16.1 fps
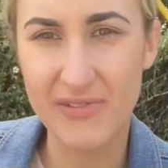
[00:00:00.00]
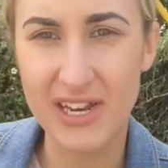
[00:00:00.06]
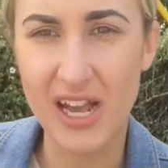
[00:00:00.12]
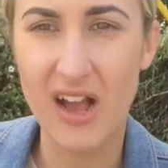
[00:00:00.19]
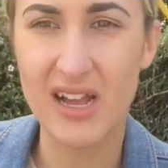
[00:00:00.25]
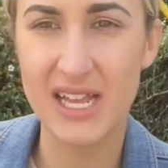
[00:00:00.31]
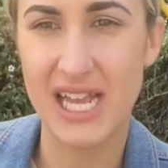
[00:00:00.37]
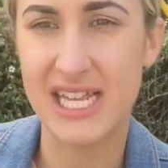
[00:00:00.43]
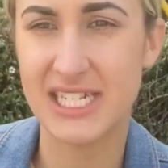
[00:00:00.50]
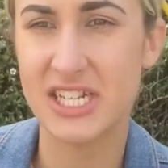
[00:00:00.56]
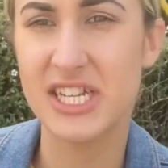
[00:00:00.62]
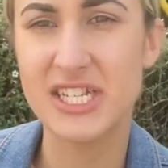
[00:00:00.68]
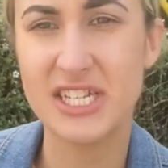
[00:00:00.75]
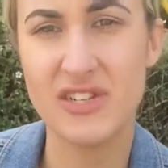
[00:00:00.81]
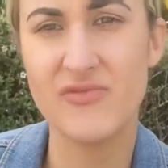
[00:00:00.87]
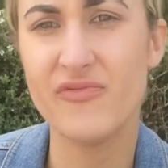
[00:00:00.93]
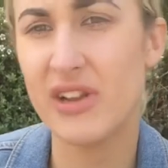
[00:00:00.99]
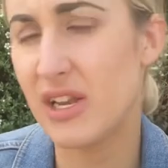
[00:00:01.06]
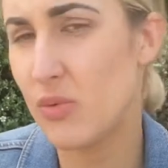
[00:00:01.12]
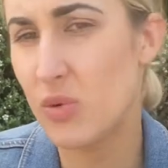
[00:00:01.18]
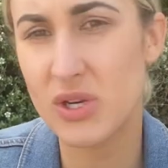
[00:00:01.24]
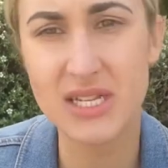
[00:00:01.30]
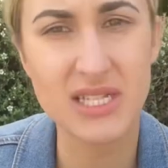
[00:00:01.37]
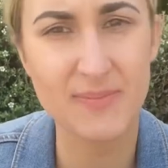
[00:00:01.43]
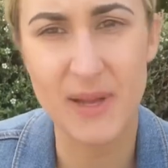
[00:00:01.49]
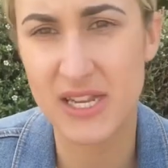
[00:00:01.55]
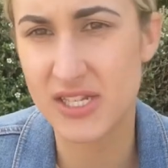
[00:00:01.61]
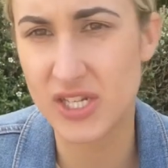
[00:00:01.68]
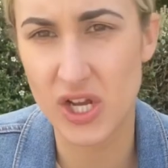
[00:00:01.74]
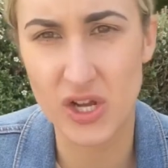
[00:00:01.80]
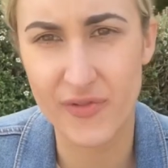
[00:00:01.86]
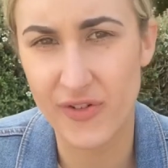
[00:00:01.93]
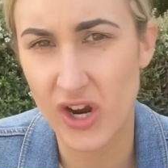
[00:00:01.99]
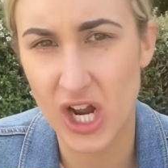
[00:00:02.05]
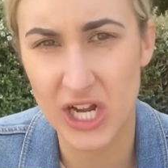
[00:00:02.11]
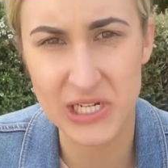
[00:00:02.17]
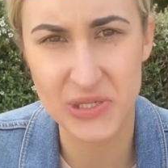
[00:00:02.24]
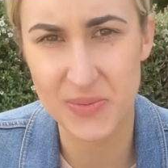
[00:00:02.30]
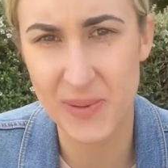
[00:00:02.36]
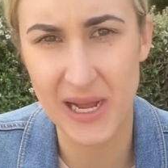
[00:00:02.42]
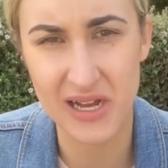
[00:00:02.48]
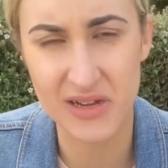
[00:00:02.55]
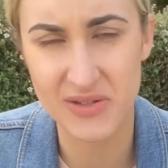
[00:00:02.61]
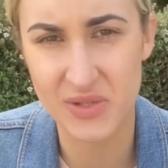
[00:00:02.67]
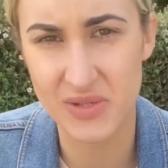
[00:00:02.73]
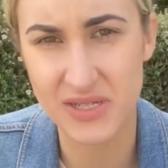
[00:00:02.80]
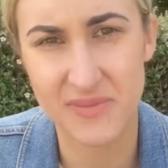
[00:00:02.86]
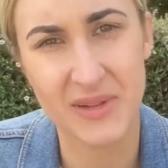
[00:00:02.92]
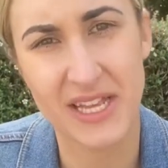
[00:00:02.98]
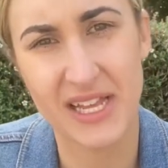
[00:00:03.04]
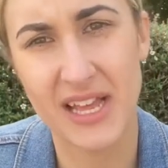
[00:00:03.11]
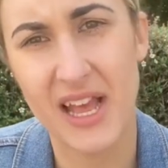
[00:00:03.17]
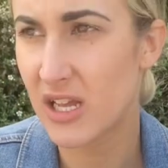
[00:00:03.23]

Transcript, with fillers: really high end, and I didn't really want to spend over £100 on something